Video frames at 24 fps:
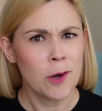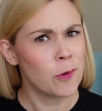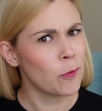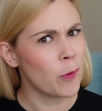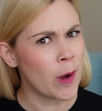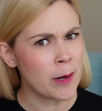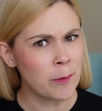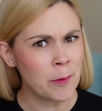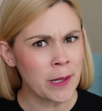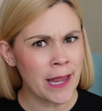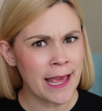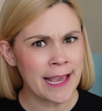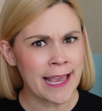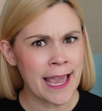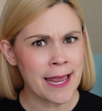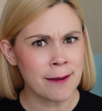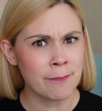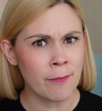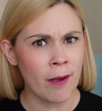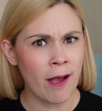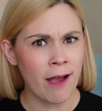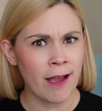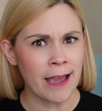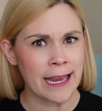When will I get
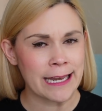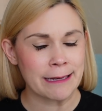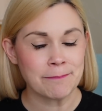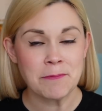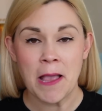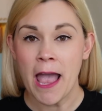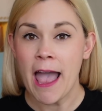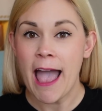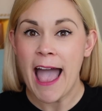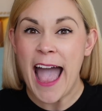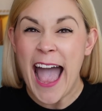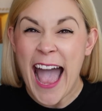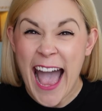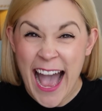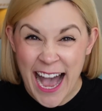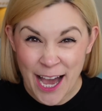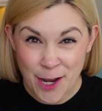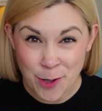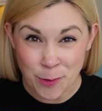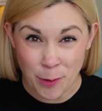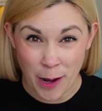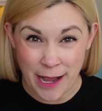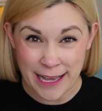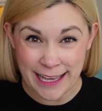mine?
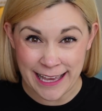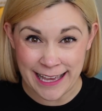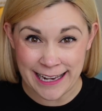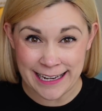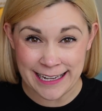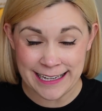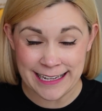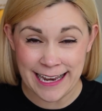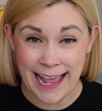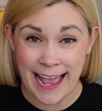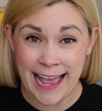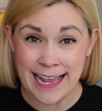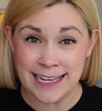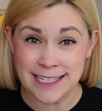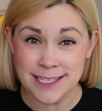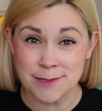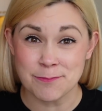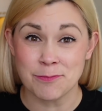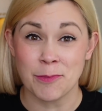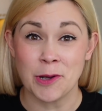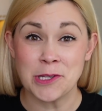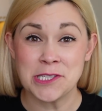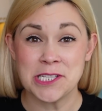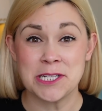How do I get it?
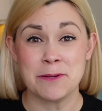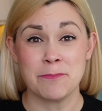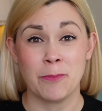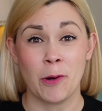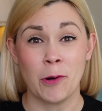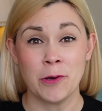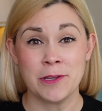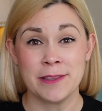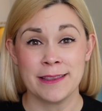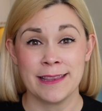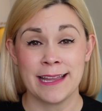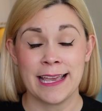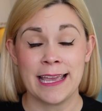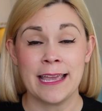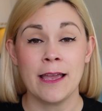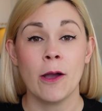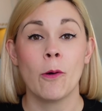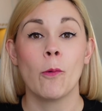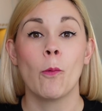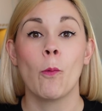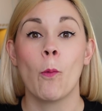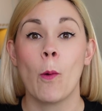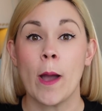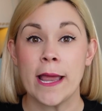And most importantly,
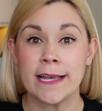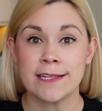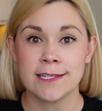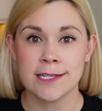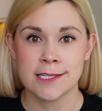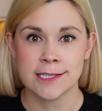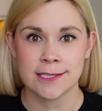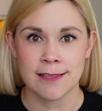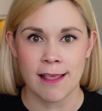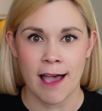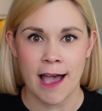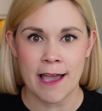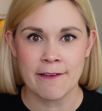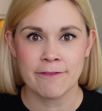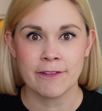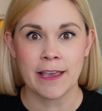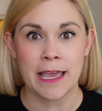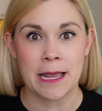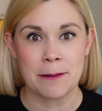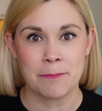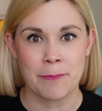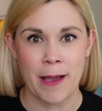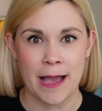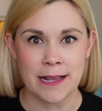when does life
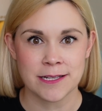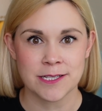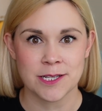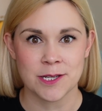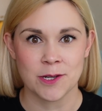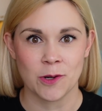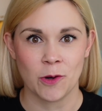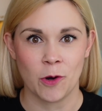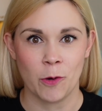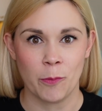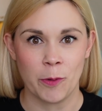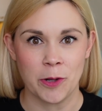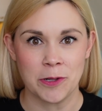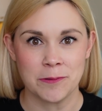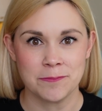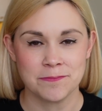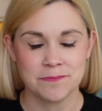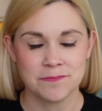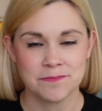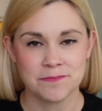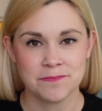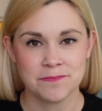get back to normal?